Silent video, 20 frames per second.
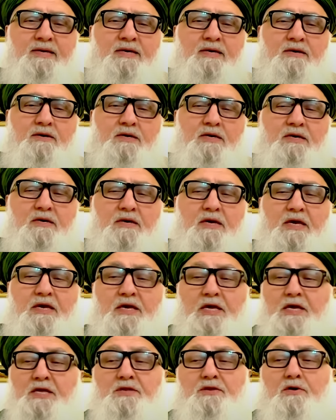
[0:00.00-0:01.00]
uh, you,
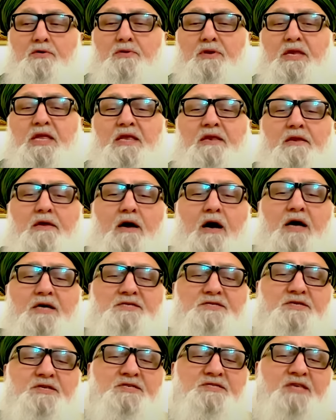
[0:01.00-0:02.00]
you don't need
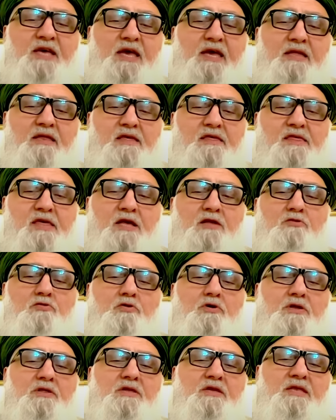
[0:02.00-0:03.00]
us to say anything.
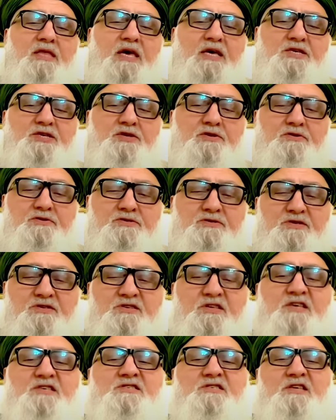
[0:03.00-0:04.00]
Look at the national
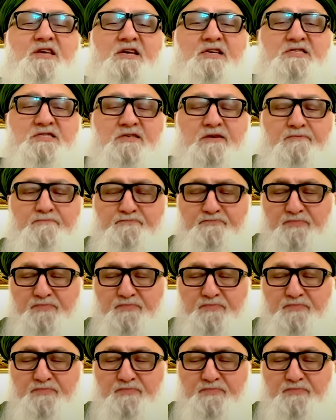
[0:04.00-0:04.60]
statistics.